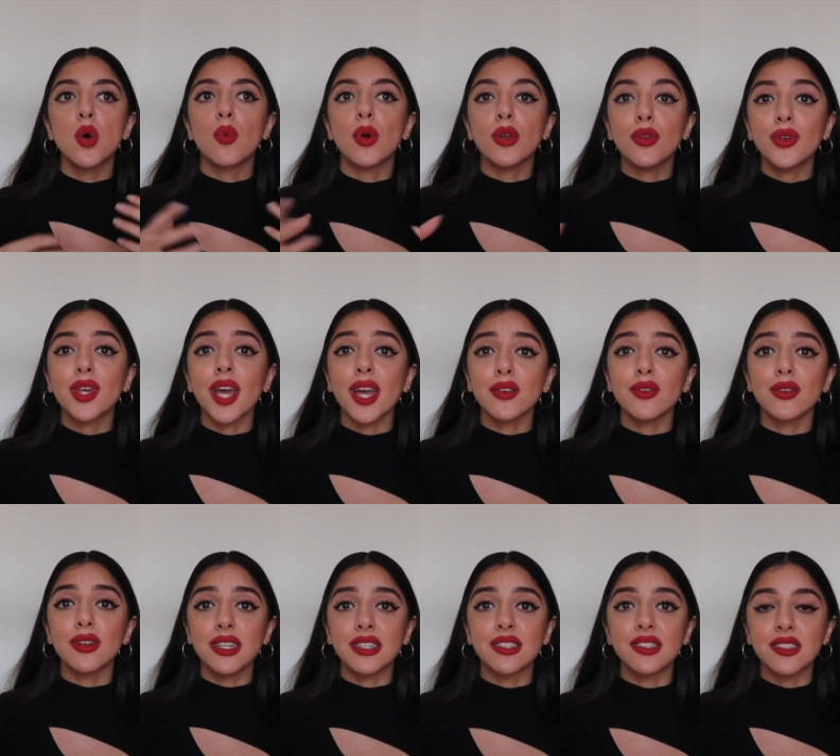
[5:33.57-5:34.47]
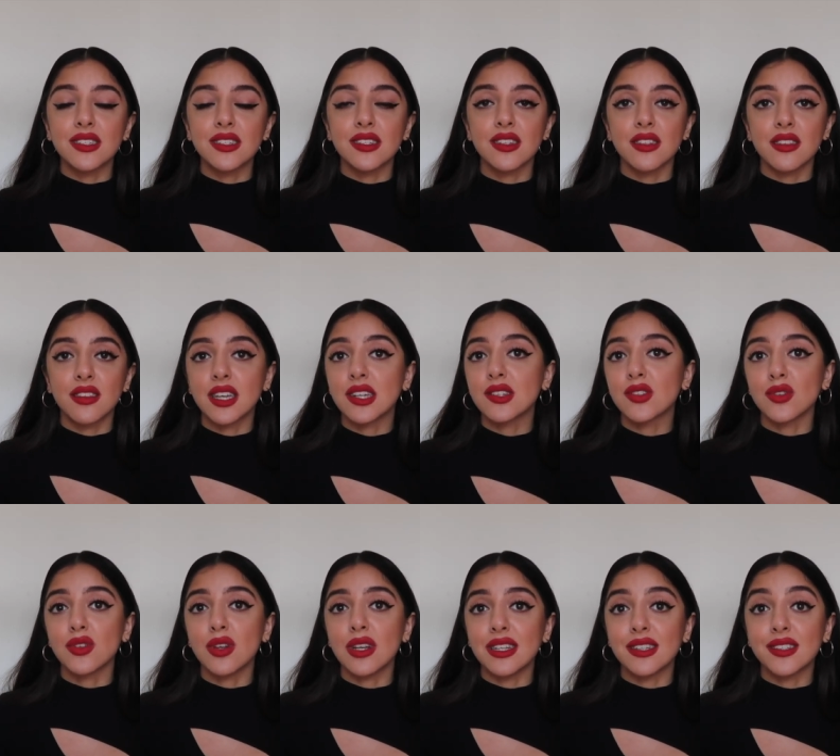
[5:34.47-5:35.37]
when you get your list things
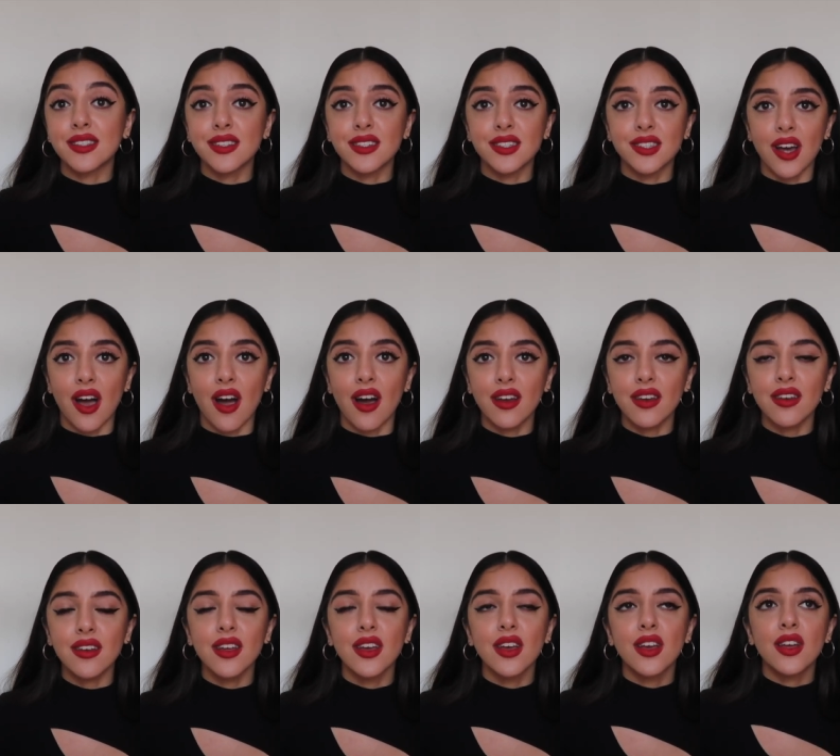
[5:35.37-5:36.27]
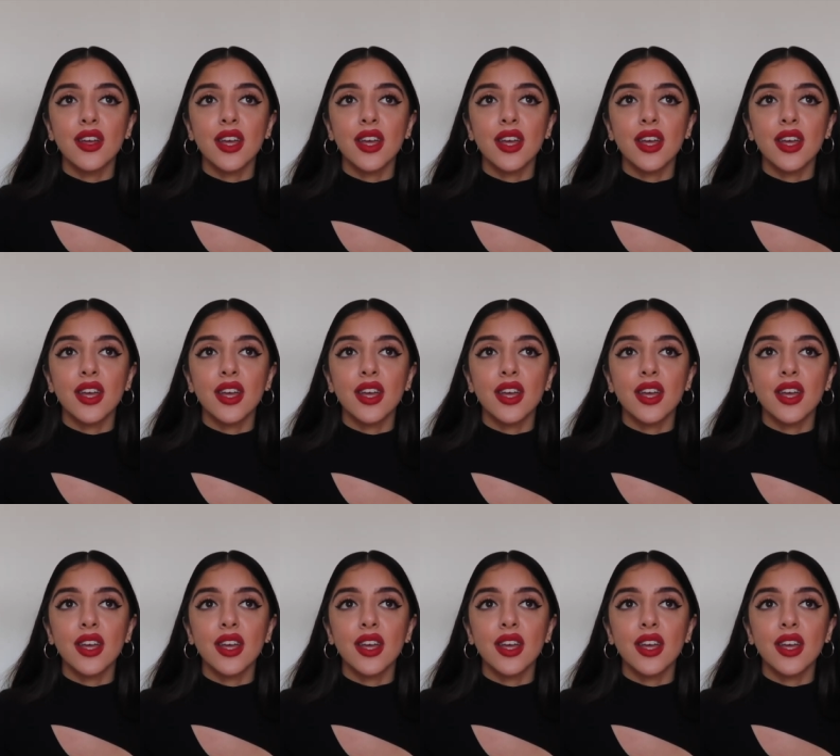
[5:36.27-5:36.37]
on your list done